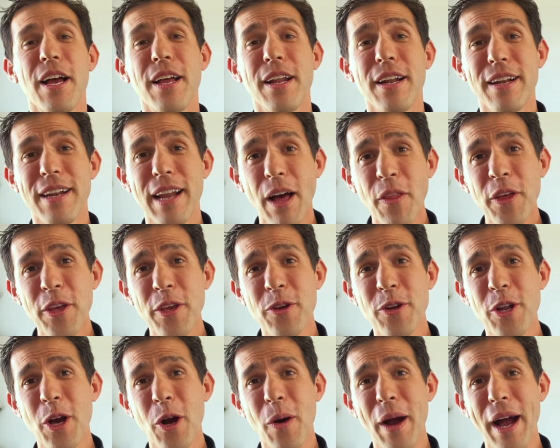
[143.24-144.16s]
Now that you
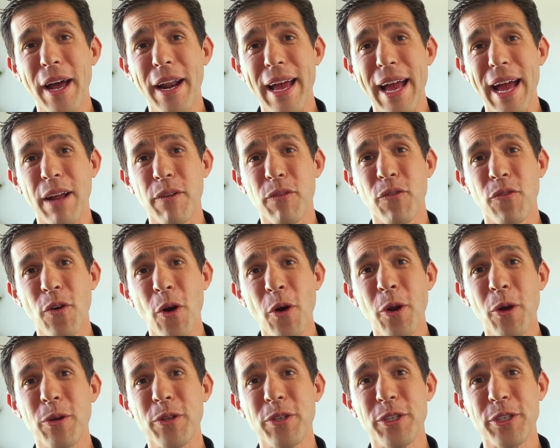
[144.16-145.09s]
know how to add
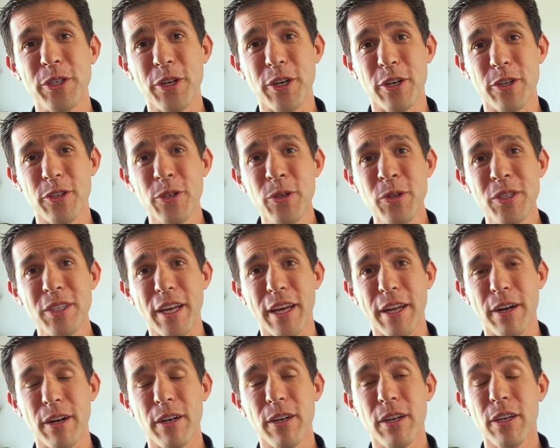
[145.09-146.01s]
photos to your
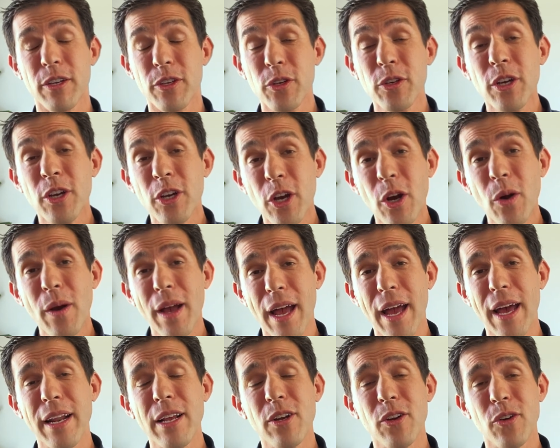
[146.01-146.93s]
newsletter, you can go
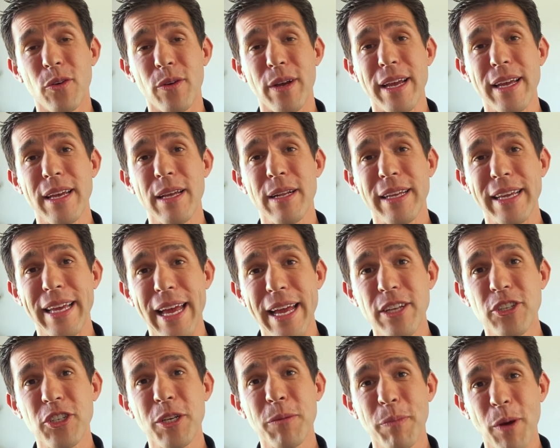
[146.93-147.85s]
ahead and create
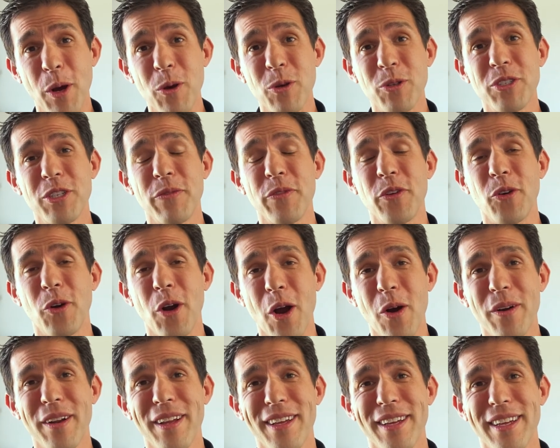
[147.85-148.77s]
engaging posts of your
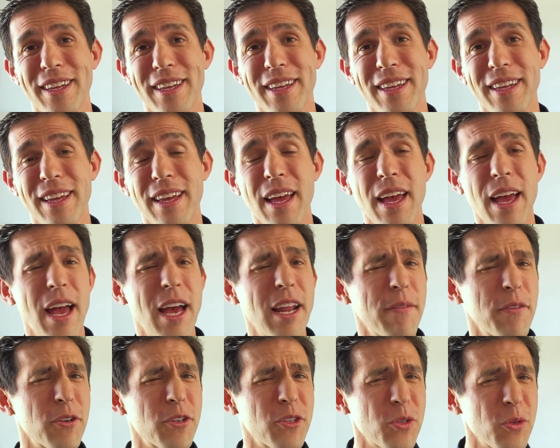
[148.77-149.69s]
own. And
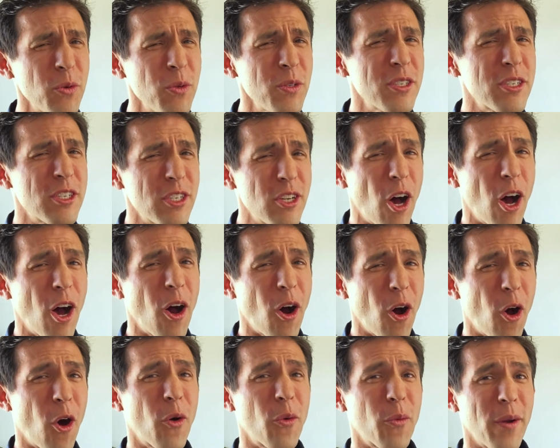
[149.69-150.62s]
if your school's not
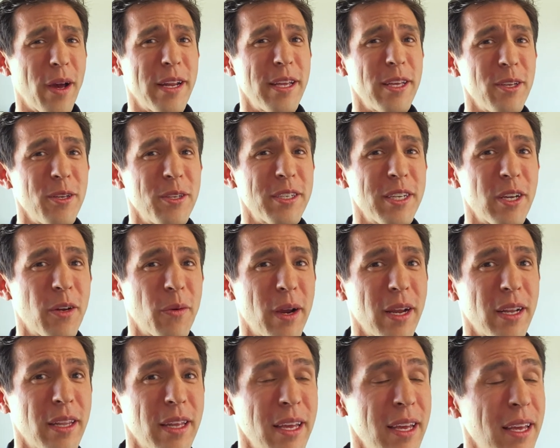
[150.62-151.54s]
already using
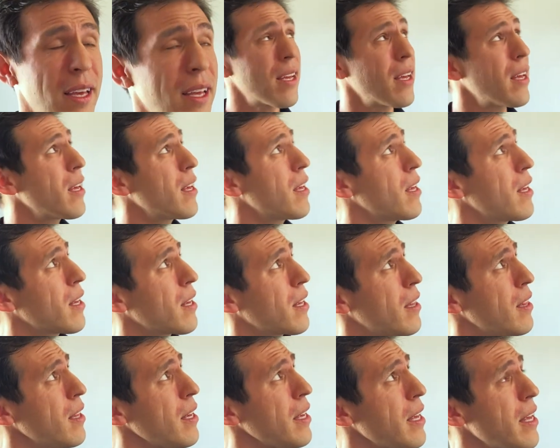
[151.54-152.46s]
Gradelink,
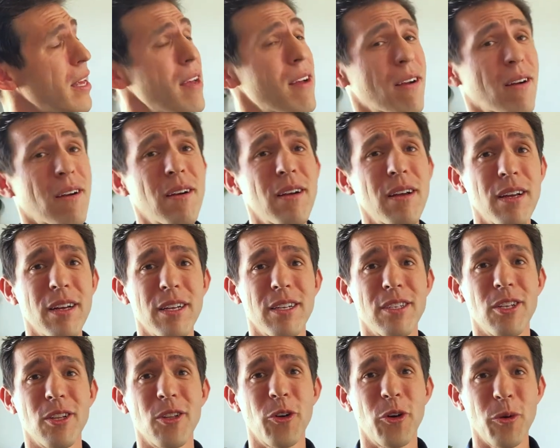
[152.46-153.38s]
click here
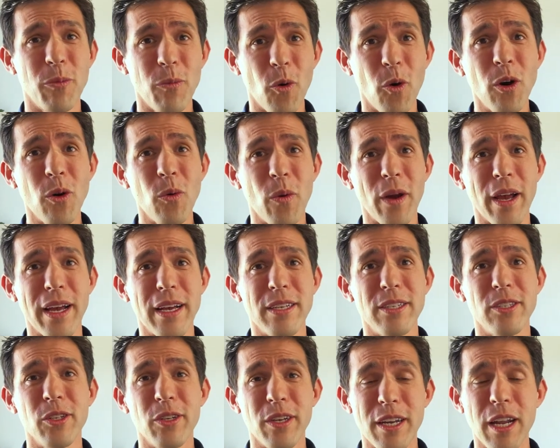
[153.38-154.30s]
to learn more
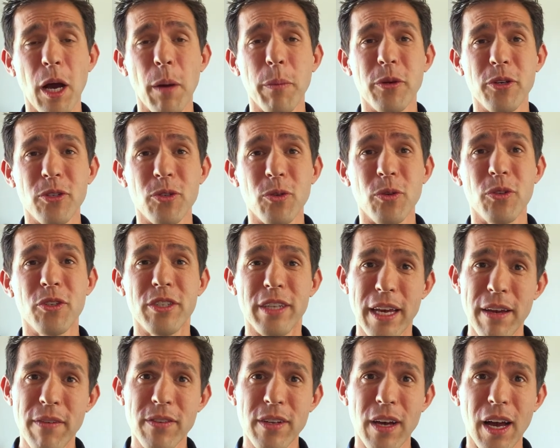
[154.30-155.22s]
ways you can help your school
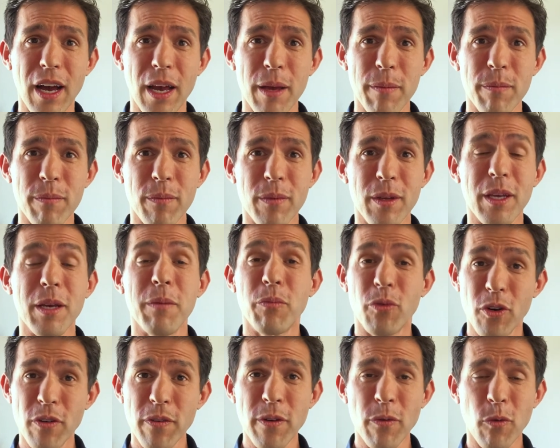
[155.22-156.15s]
save time,
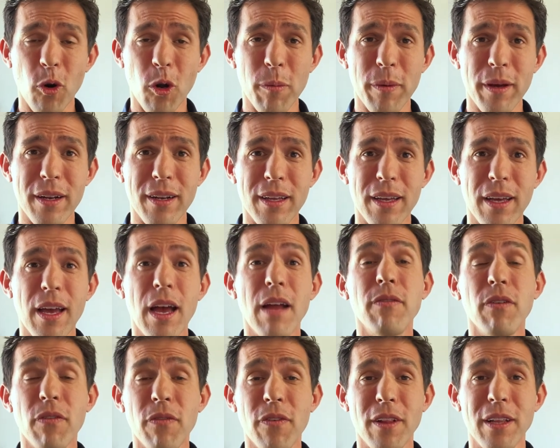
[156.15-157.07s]
improve enrollment, and
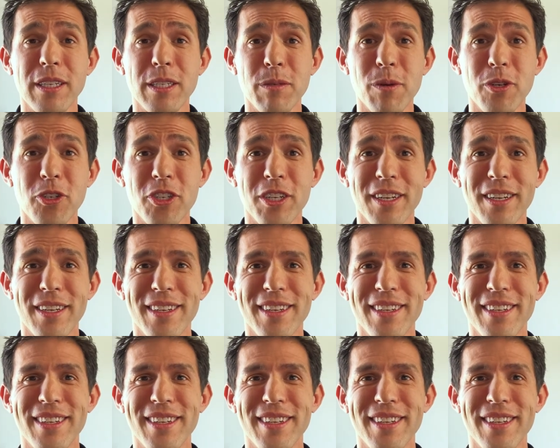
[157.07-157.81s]
fulfill its mission.